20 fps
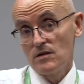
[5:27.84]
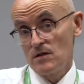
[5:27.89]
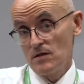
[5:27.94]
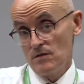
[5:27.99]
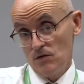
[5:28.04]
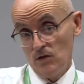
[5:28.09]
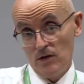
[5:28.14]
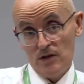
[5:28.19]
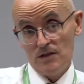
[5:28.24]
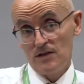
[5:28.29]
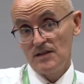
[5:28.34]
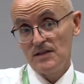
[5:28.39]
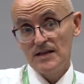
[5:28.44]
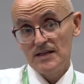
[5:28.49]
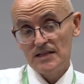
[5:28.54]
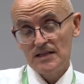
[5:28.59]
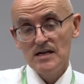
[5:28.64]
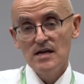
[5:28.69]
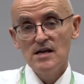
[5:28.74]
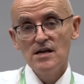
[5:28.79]
so that's
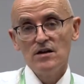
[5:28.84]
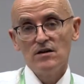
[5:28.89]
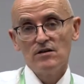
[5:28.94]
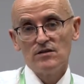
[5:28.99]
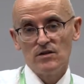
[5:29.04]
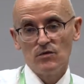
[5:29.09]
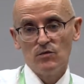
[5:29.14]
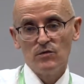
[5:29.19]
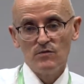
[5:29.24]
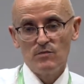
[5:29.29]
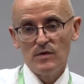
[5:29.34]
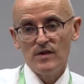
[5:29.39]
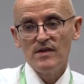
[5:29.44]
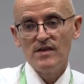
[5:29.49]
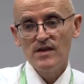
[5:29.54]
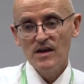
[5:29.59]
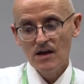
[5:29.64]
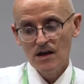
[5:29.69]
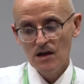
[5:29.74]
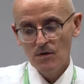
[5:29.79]
16 years that we've been
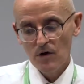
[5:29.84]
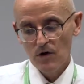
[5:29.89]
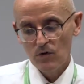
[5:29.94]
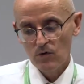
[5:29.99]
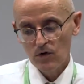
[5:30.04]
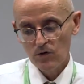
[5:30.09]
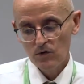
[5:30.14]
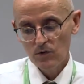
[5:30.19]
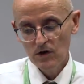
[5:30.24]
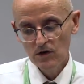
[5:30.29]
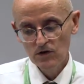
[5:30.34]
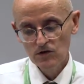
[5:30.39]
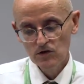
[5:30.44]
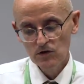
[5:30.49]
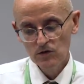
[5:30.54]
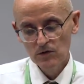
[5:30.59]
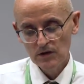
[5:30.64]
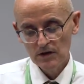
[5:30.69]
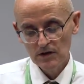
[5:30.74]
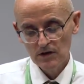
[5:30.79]
thinking about what we could
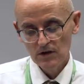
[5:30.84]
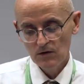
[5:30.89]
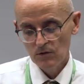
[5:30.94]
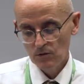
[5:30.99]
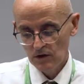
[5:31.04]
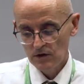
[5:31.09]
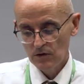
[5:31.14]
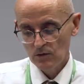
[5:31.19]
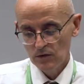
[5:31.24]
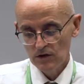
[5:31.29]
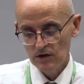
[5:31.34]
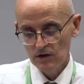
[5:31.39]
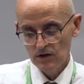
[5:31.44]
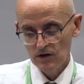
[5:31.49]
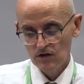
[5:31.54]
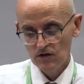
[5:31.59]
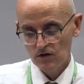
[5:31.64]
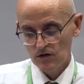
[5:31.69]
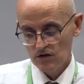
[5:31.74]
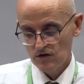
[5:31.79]
do with
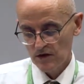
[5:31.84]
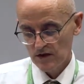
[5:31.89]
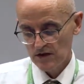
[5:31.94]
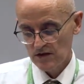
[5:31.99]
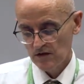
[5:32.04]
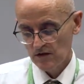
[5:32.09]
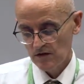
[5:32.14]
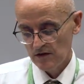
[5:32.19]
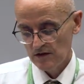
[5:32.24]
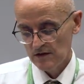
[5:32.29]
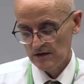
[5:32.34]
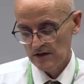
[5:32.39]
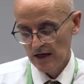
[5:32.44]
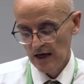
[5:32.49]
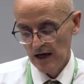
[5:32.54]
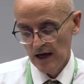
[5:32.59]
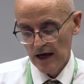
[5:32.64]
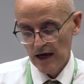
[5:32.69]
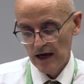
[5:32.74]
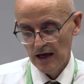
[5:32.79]
these sorts of activities.
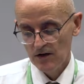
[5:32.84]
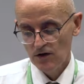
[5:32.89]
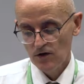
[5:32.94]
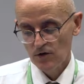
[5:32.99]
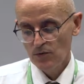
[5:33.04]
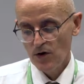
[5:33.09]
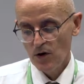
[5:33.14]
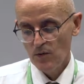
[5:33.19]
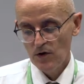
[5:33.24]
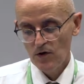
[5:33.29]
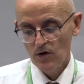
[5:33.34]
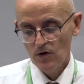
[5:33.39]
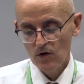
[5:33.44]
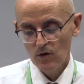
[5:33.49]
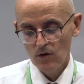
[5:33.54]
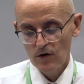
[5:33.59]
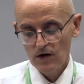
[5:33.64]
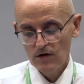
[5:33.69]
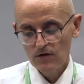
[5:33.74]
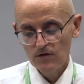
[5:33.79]
And you're probably all
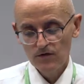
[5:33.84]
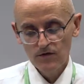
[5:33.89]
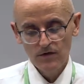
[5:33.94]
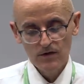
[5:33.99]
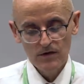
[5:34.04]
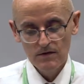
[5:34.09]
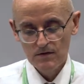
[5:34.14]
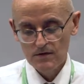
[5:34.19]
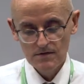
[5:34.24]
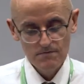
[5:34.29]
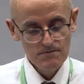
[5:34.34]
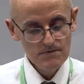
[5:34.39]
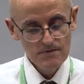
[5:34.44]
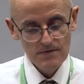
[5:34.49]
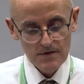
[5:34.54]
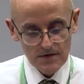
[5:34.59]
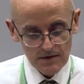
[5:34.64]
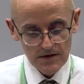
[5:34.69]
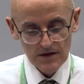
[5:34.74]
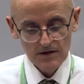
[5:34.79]
aware of
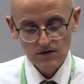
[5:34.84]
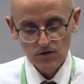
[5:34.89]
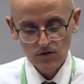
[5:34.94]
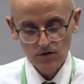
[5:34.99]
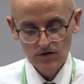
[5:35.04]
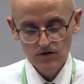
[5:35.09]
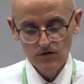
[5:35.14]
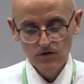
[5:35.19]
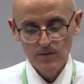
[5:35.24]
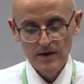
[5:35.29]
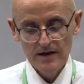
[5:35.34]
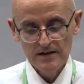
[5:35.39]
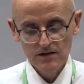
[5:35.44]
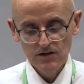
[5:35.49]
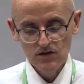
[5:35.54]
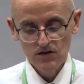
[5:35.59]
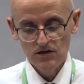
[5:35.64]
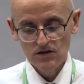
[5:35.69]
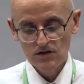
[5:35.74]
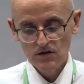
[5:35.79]
these sorts of
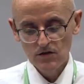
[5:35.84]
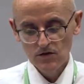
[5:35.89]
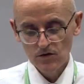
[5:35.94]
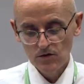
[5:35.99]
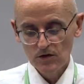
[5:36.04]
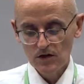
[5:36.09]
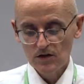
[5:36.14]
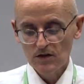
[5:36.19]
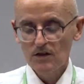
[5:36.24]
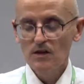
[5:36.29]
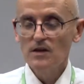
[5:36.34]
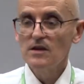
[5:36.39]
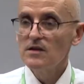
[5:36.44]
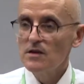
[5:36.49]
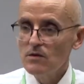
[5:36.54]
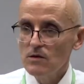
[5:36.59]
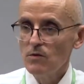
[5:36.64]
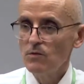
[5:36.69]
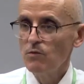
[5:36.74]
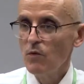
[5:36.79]
messages, that
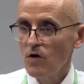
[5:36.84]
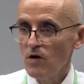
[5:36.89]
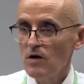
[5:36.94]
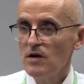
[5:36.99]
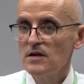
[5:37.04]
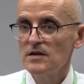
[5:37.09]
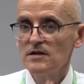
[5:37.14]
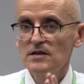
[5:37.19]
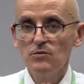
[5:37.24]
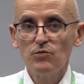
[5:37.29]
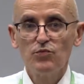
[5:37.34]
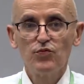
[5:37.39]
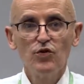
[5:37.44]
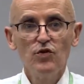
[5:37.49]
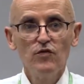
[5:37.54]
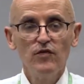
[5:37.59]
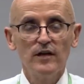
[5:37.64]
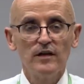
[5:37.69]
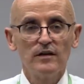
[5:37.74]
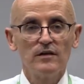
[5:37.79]
the world is
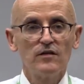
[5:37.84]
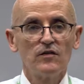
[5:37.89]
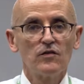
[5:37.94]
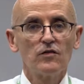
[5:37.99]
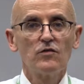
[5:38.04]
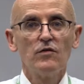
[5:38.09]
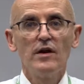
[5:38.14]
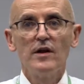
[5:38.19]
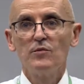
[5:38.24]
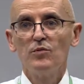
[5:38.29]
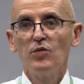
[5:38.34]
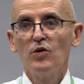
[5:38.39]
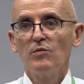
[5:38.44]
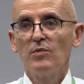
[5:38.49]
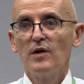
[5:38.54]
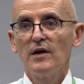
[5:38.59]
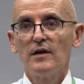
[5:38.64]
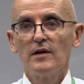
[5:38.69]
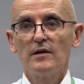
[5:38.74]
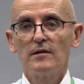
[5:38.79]
improving. There's a great book
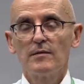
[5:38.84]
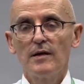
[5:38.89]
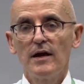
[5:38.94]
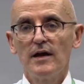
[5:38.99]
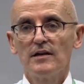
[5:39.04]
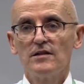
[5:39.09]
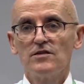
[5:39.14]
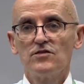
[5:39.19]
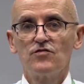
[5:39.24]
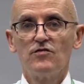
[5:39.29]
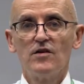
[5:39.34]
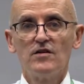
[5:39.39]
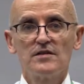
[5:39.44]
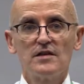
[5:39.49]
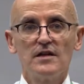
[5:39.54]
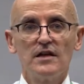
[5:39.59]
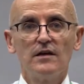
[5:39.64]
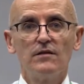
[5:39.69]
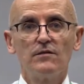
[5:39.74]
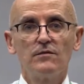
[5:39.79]
by Hans
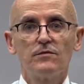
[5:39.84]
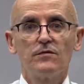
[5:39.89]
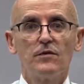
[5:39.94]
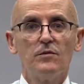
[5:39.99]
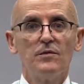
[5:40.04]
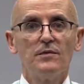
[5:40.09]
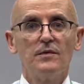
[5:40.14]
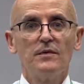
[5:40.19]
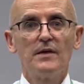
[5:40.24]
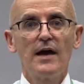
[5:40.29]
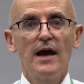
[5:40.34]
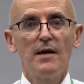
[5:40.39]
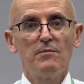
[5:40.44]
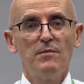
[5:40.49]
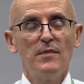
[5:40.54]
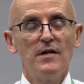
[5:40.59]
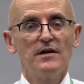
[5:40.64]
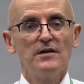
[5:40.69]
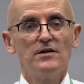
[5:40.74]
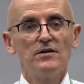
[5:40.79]
Rosling from
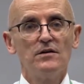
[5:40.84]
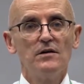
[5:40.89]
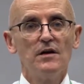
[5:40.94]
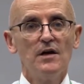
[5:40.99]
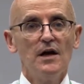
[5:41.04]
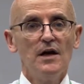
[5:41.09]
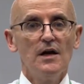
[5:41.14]
Gapminder